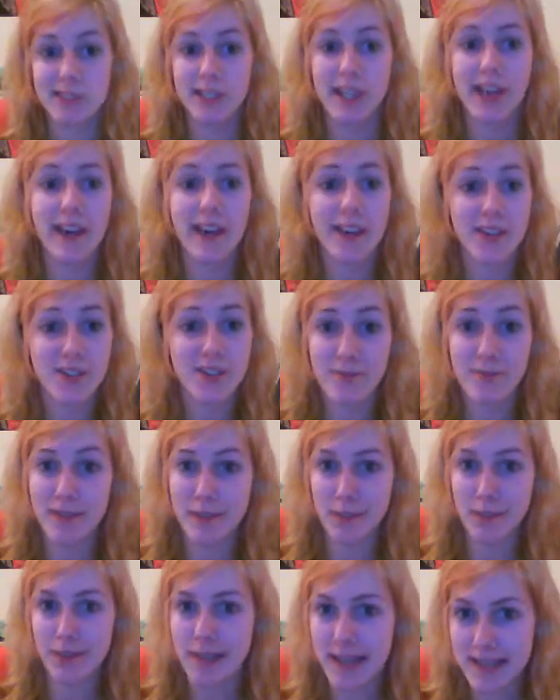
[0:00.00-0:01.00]
yeah, I don't
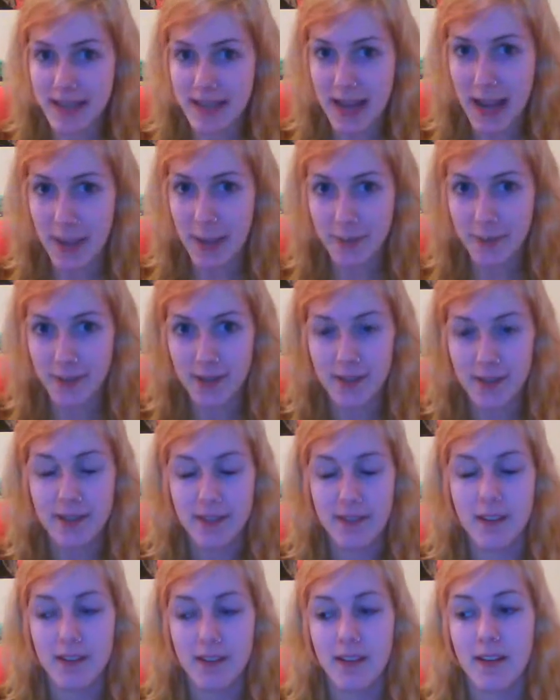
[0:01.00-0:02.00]
really want that to
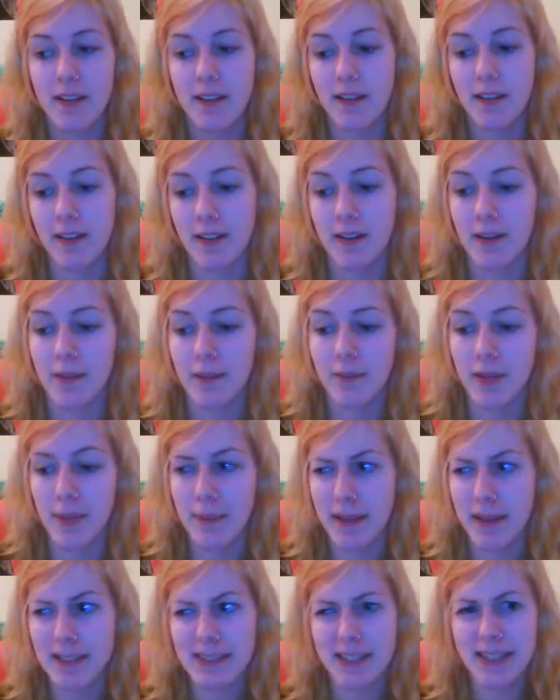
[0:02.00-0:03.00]
happen.
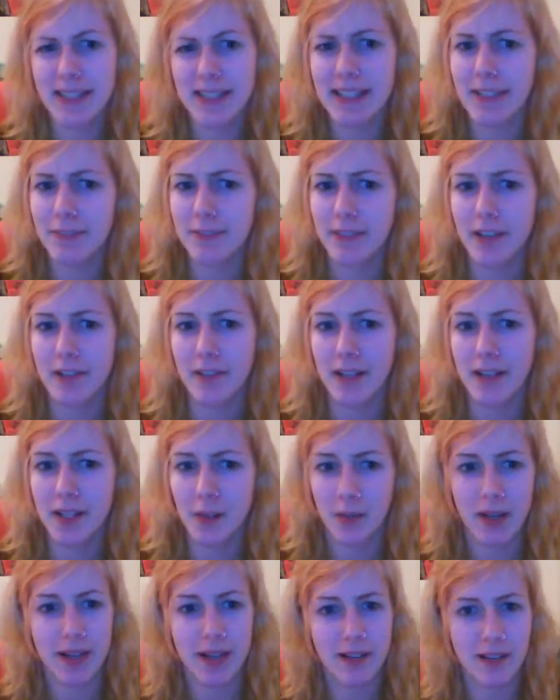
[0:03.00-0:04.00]
I basically live here
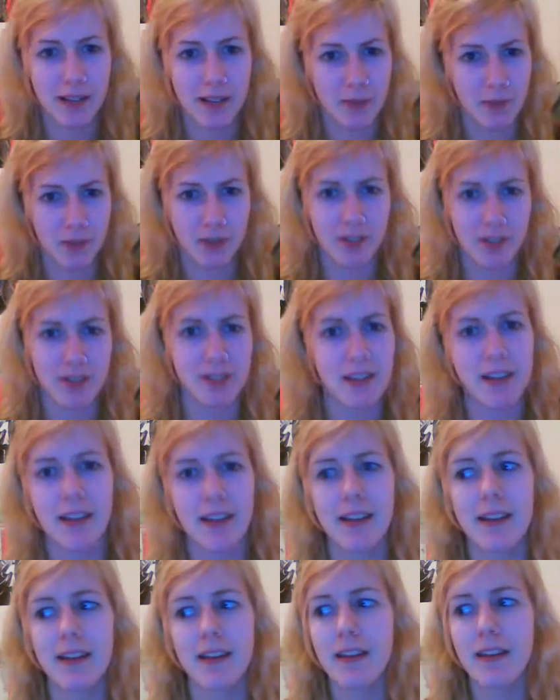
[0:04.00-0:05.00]
anyway, like, I'm not gonna
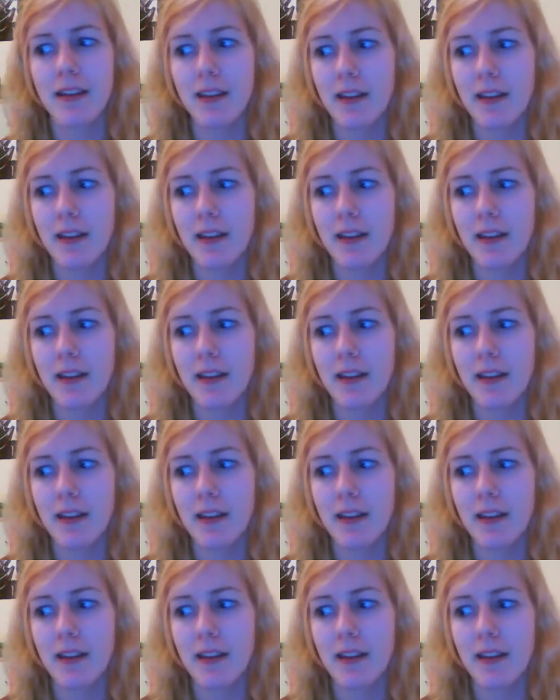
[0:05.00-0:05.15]
lie.